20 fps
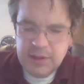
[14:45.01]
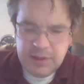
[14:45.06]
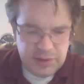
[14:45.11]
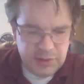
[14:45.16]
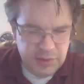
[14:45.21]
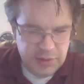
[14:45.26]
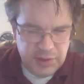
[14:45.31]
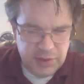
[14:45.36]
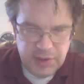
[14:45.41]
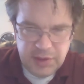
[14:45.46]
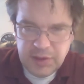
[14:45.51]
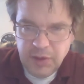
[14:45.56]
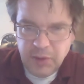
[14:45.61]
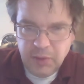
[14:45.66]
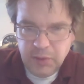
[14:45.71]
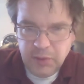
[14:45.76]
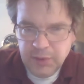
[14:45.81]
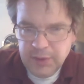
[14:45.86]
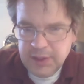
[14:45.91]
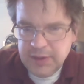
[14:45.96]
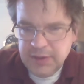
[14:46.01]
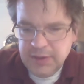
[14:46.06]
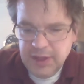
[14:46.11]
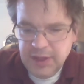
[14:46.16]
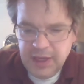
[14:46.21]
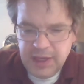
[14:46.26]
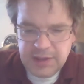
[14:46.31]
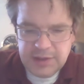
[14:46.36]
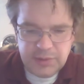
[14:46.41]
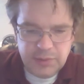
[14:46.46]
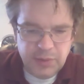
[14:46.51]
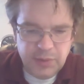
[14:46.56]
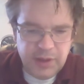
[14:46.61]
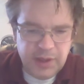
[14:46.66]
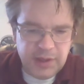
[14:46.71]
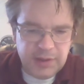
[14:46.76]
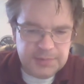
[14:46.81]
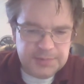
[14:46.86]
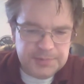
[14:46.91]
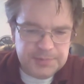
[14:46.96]
So you can go look at that as
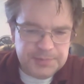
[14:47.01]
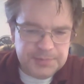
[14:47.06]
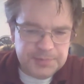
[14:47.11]
well.